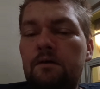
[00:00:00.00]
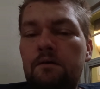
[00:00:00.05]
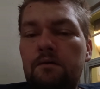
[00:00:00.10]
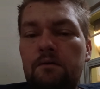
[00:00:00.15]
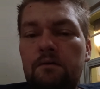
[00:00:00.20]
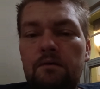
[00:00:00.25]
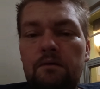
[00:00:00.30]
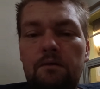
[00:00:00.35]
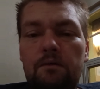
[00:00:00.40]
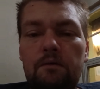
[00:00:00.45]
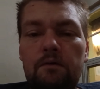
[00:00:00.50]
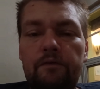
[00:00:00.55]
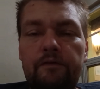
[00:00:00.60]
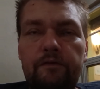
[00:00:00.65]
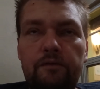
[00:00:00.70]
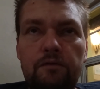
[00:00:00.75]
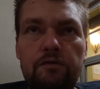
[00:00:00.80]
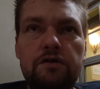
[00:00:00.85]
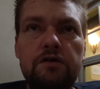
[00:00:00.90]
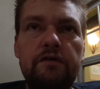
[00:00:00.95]
or
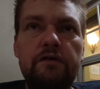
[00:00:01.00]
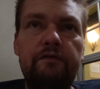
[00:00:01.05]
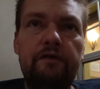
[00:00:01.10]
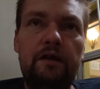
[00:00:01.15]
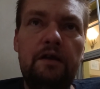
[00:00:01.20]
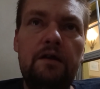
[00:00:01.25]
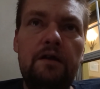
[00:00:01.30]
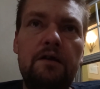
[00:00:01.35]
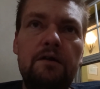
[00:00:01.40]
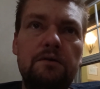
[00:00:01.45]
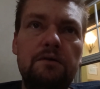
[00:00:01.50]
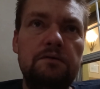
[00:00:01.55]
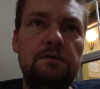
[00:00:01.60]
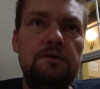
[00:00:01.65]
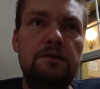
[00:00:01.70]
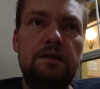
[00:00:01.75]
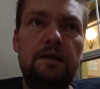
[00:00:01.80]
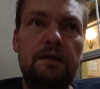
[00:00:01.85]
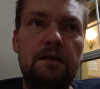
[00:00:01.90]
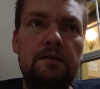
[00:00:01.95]
future
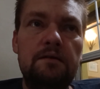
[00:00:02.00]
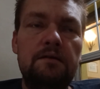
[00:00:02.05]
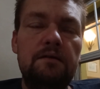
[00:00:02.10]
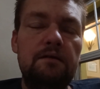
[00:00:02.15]
videos that,